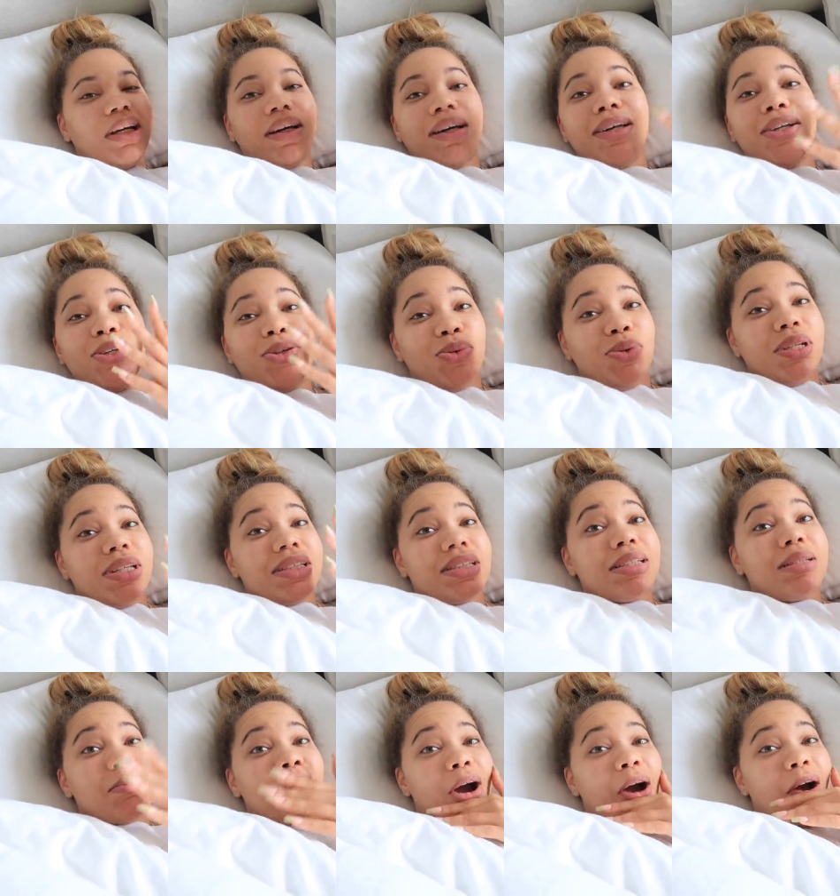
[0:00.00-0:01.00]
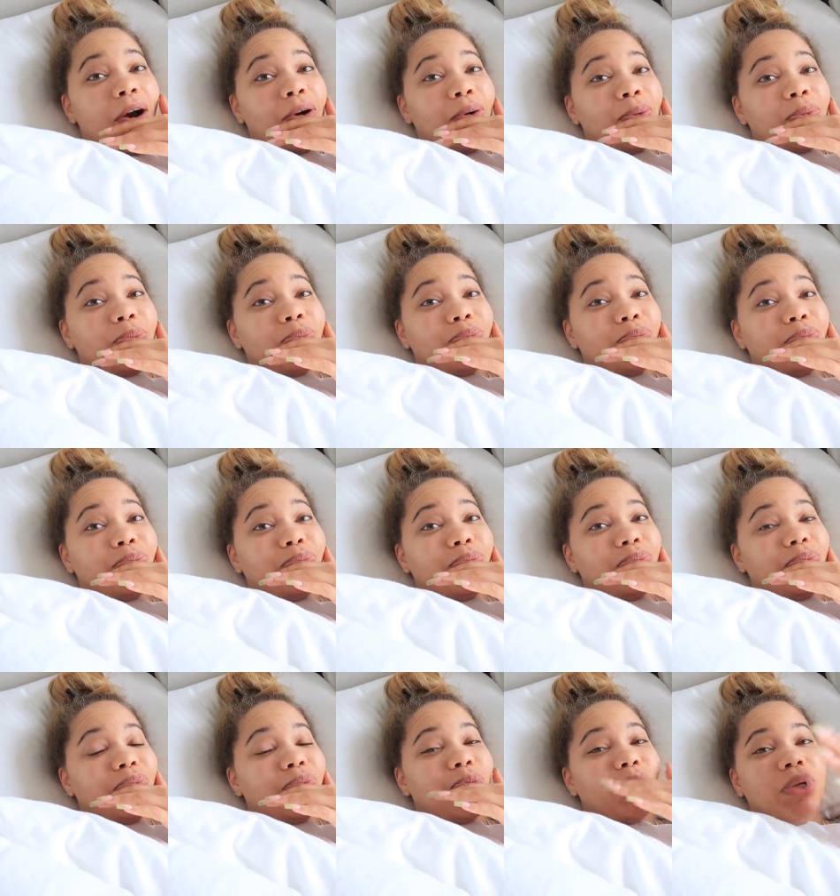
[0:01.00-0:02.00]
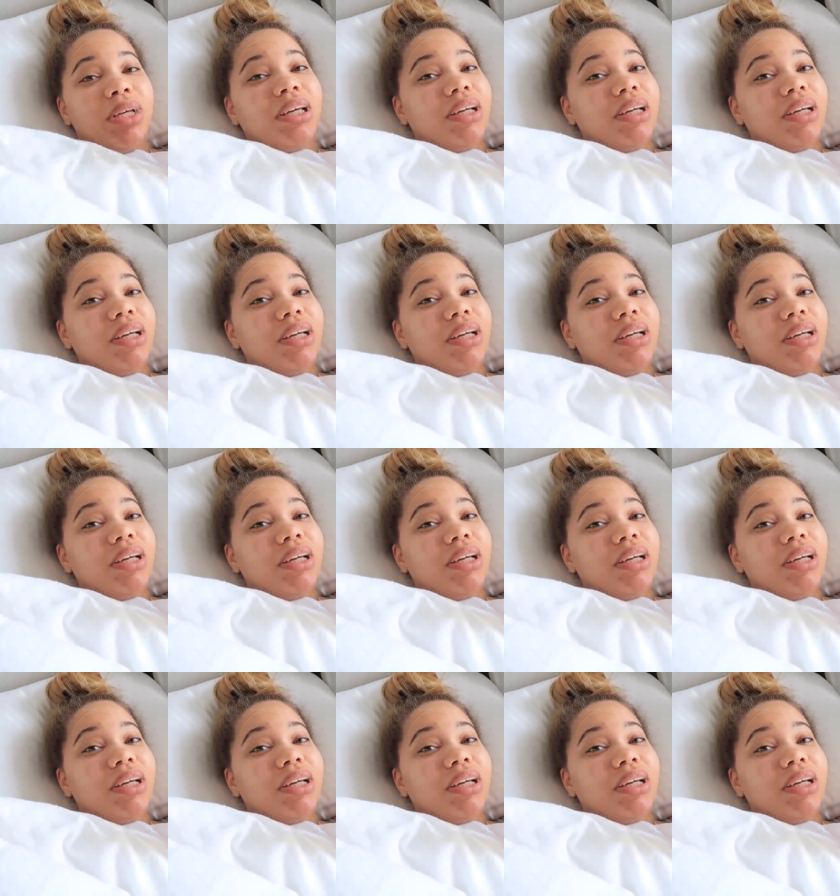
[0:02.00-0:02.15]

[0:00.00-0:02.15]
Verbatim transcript: couldn't do this tomorrow. We